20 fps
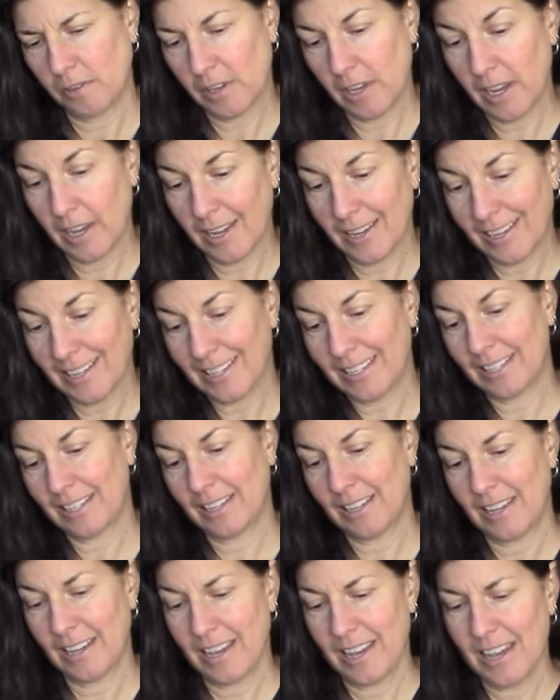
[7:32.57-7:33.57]
And
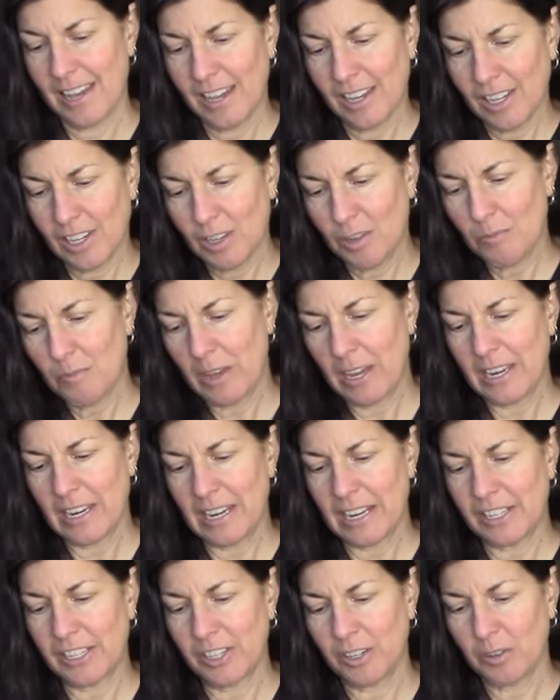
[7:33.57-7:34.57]
you may
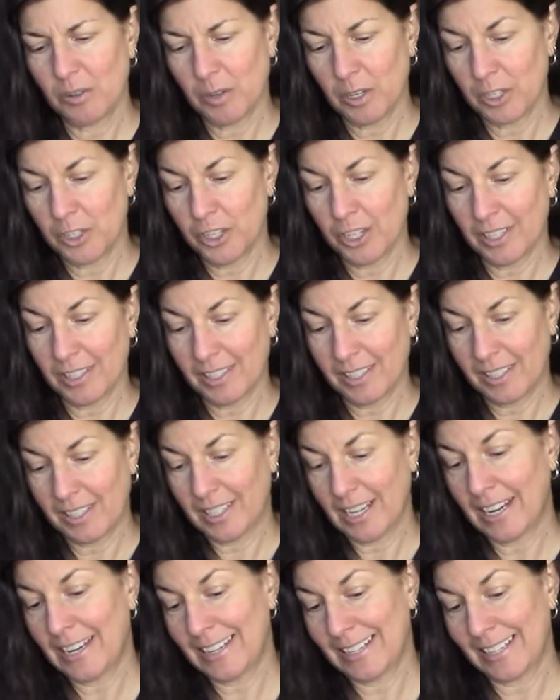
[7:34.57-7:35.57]
need to adjust the
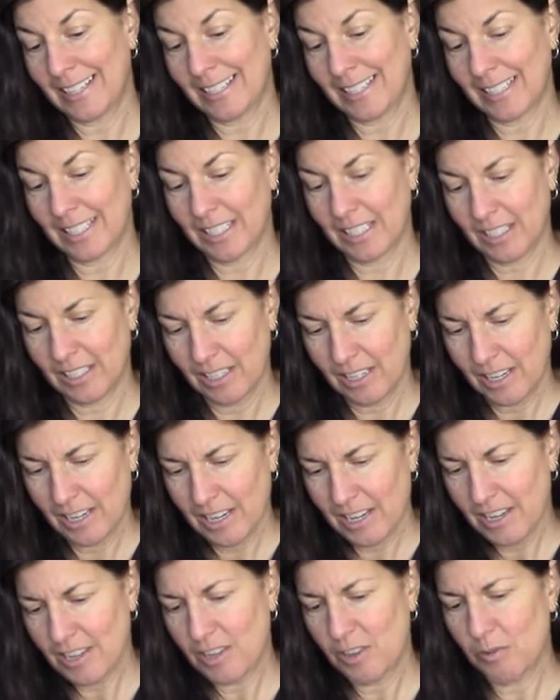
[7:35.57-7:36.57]
tightness.
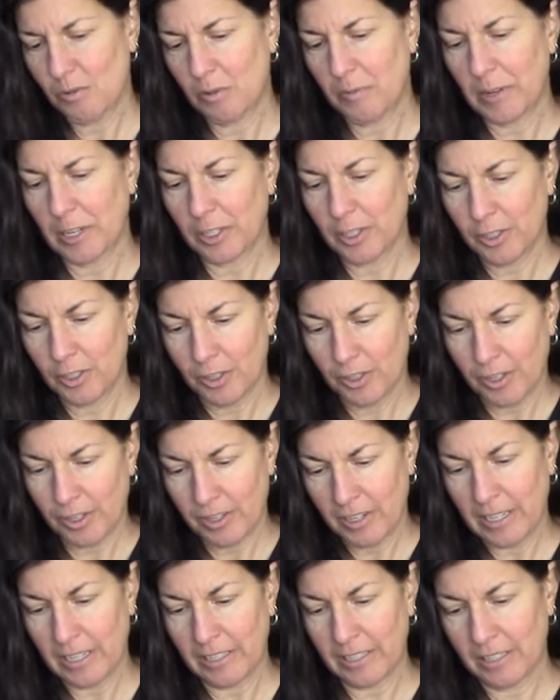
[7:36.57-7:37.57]
You want to make
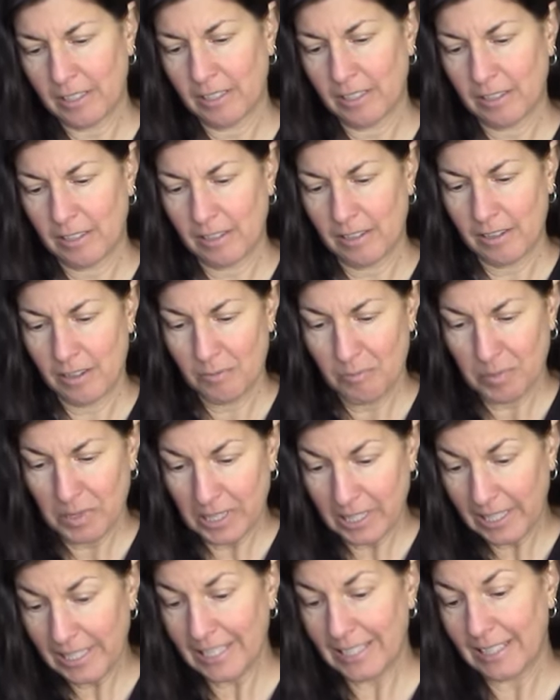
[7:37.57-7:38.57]
sure it's
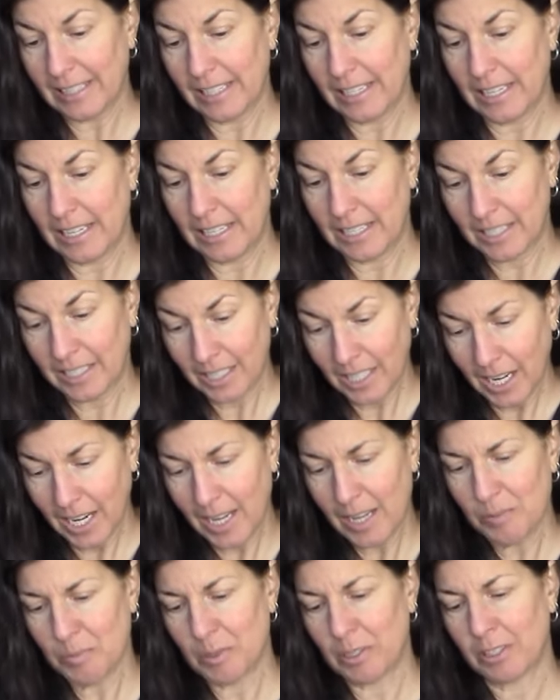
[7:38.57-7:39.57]
completely
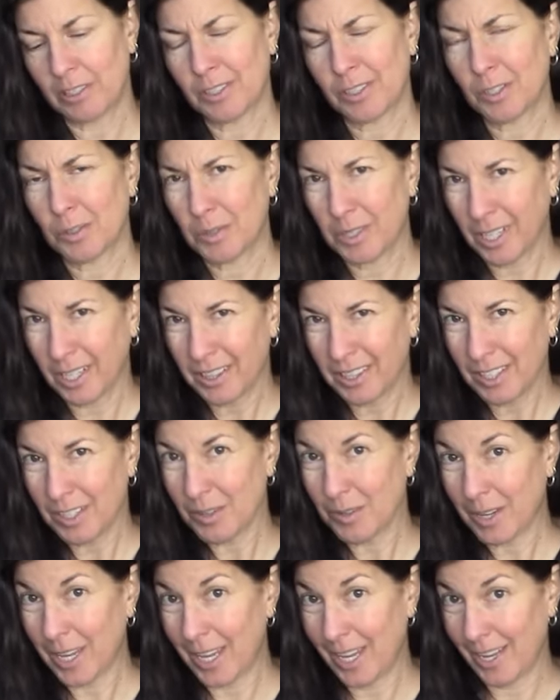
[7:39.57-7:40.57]
tight, but not so tight that
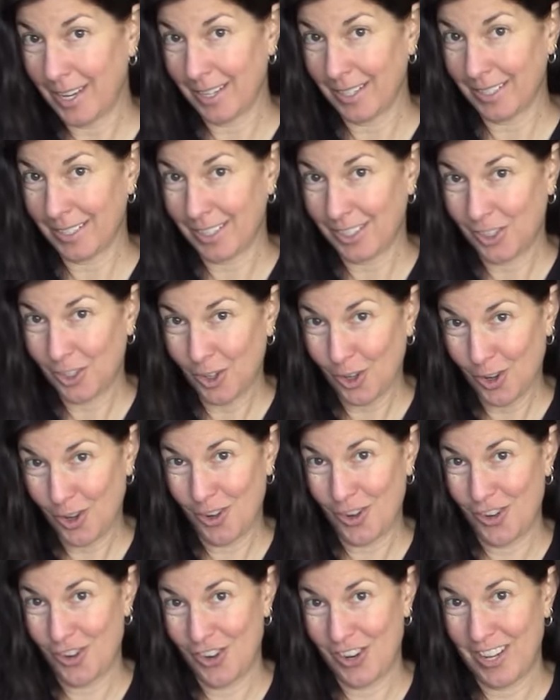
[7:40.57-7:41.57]
you can't
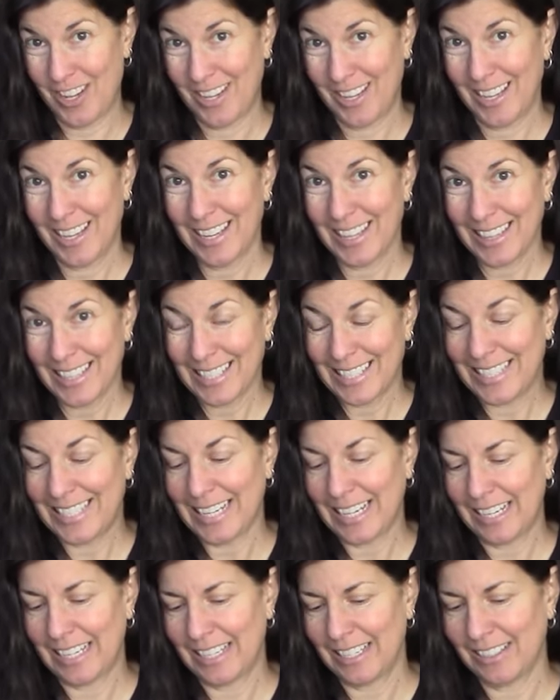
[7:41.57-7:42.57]
turn the
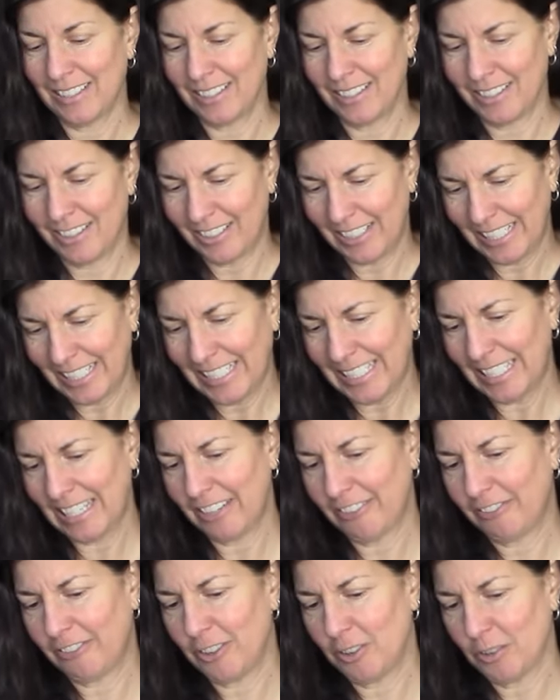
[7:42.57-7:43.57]
dial on it
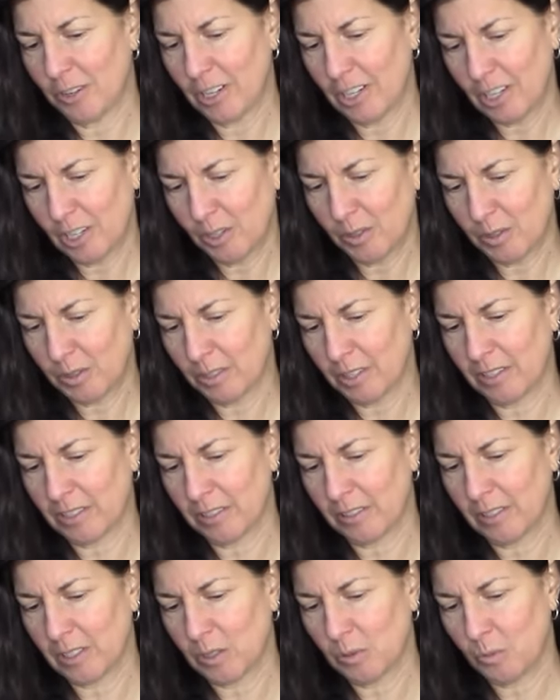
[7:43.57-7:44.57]
if your hose
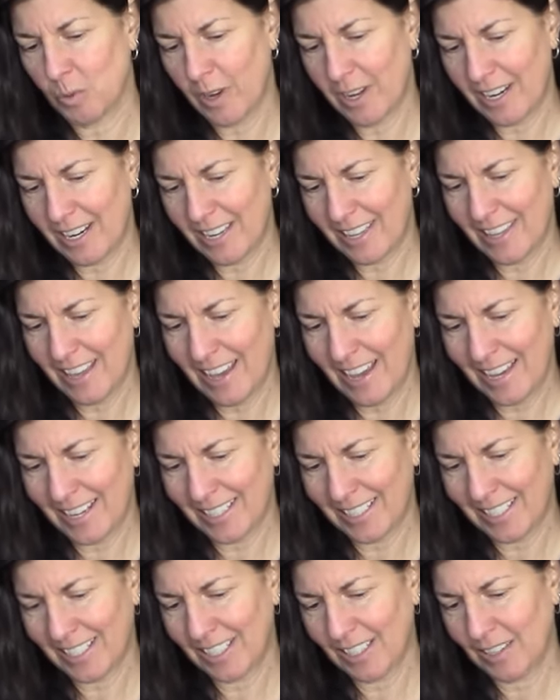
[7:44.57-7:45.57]
nozzle is one
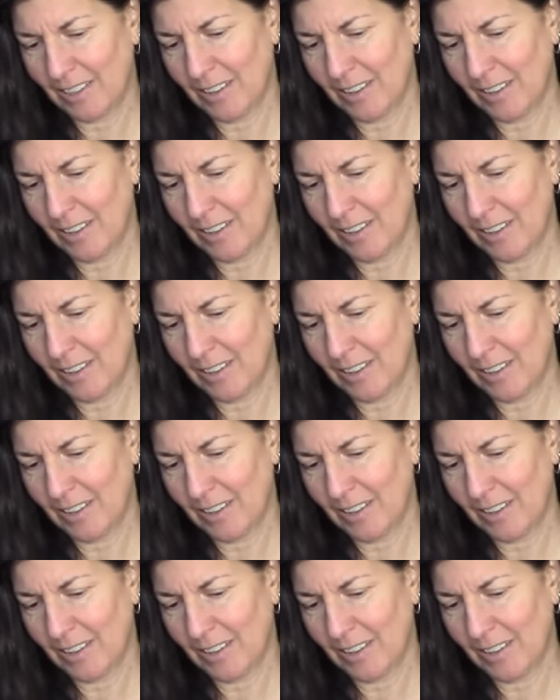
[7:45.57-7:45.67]
that